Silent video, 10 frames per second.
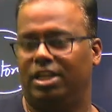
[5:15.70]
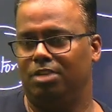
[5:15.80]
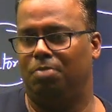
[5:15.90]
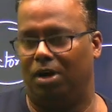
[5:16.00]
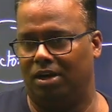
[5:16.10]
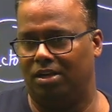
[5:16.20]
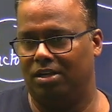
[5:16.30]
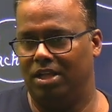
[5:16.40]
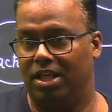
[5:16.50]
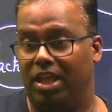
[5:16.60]
power.
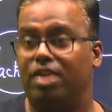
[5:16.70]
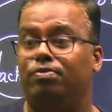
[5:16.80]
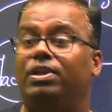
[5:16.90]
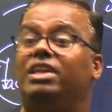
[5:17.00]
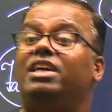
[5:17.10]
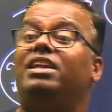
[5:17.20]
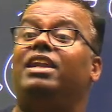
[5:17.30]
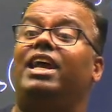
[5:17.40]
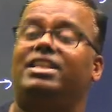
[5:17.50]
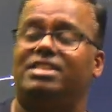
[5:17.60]
Every day,
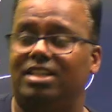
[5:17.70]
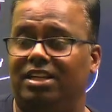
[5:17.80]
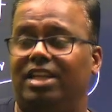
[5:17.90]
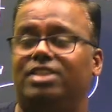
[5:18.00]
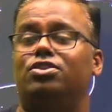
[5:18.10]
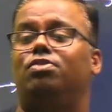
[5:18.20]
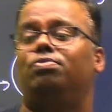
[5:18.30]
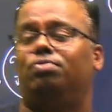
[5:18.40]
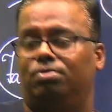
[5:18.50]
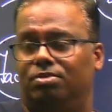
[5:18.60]
wrecks and wrecks of
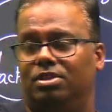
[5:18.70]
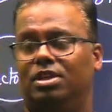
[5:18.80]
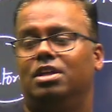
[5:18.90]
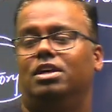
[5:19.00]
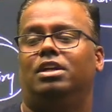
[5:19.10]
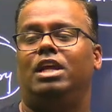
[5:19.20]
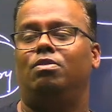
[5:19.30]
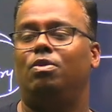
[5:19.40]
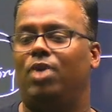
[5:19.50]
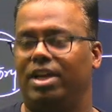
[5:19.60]
railway
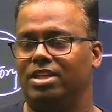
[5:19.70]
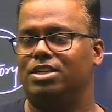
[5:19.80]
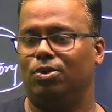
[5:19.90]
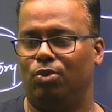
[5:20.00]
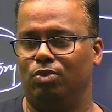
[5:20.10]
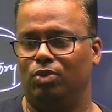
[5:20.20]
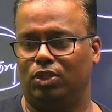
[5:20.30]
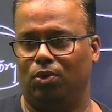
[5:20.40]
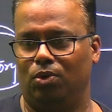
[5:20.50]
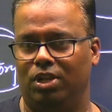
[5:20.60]
wagons are going with
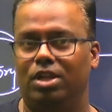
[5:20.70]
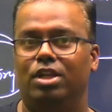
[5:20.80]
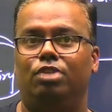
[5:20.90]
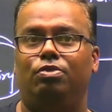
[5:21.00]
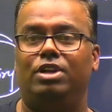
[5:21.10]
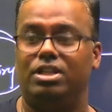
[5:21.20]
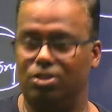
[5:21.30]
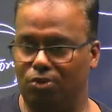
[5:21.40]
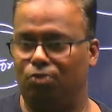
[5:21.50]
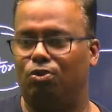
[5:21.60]
coal. If it doesn't
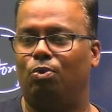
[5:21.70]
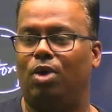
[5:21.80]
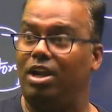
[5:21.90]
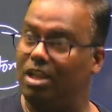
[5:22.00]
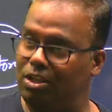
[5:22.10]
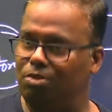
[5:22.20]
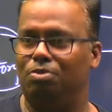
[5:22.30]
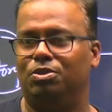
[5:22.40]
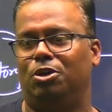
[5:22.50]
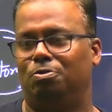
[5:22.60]
go for one day, you will be
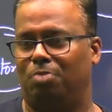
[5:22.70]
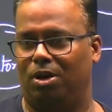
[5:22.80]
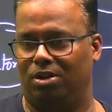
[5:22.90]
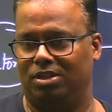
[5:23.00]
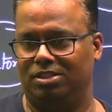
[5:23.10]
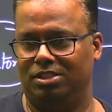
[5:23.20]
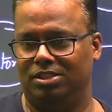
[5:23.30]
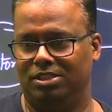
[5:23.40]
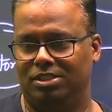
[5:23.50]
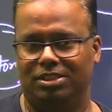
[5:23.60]
without power.
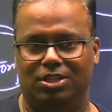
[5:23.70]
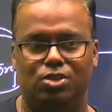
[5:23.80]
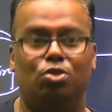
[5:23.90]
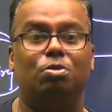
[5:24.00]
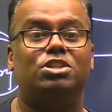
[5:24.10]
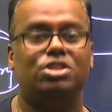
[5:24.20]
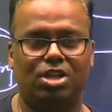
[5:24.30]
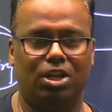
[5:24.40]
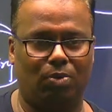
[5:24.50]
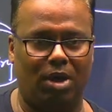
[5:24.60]
So much is the
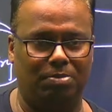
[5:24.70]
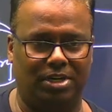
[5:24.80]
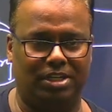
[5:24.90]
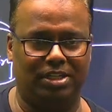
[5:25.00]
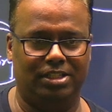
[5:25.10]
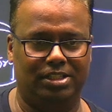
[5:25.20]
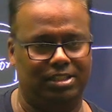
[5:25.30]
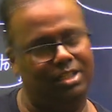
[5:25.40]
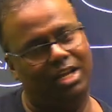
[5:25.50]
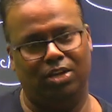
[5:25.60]
requirement.
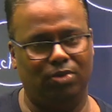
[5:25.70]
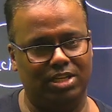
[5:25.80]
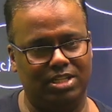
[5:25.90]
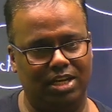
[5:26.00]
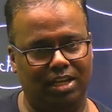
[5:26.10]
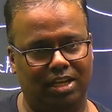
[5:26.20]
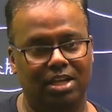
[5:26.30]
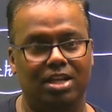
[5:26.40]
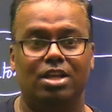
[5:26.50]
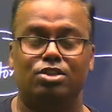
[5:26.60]
Are you understanding?
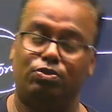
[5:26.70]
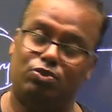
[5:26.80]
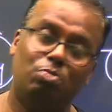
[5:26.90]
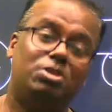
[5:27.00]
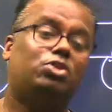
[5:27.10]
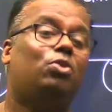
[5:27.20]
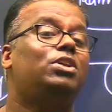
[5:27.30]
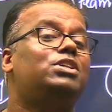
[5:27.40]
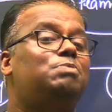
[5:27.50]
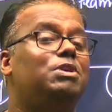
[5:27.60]
So if so much coal
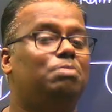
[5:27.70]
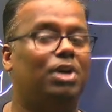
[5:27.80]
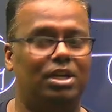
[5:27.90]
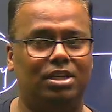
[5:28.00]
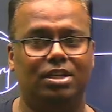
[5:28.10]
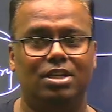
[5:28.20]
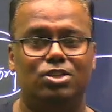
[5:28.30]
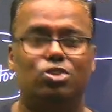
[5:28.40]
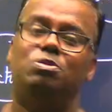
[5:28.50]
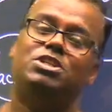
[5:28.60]
is being burned, so
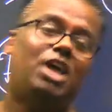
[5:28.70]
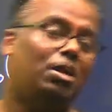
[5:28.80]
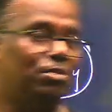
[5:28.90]
much carbon